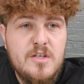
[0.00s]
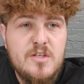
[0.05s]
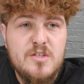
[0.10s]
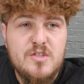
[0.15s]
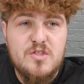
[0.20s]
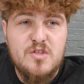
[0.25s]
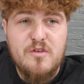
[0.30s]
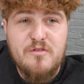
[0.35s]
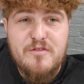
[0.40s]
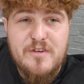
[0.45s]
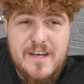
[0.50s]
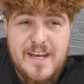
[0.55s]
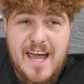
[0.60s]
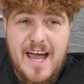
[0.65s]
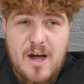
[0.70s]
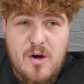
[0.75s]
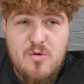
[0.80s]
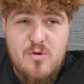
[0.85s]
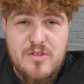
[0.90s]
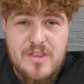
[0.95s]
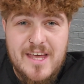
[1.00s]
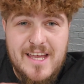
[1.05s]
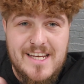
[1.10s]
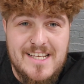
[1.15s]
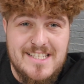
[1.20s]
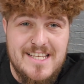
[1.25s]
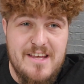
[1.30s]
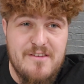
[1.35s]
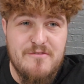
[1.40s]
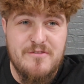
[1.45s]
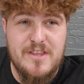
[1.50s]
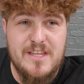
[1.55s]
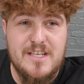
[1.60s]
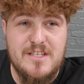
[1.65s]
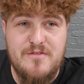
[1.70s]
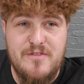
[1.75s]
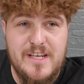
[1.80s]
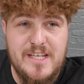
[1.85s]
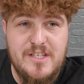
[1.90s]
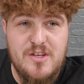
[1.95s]
So for now, that is it for
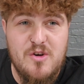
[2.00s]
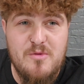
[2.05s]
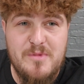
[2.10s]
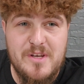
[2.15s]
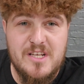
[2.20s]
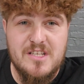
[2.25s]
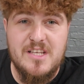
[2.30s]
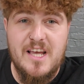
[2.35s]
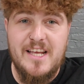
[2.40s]
this video because